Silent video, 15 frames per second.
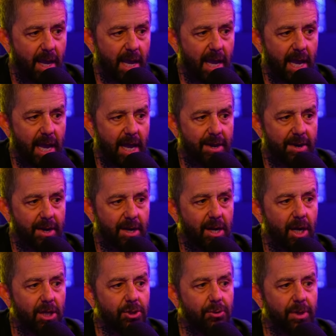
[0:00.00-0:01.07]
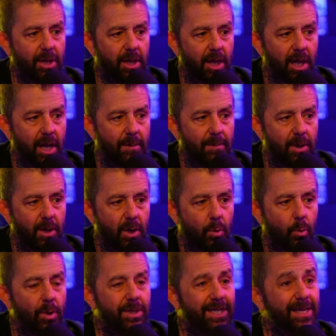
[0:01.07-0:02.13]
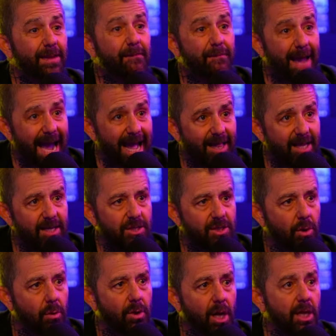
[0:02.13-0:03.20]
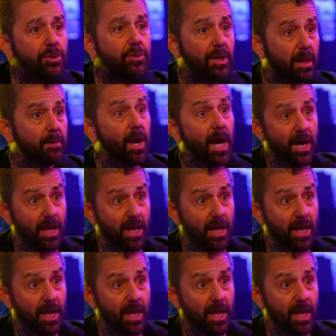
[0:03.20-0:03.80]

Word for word: And a country club was in the Valley. So country club got a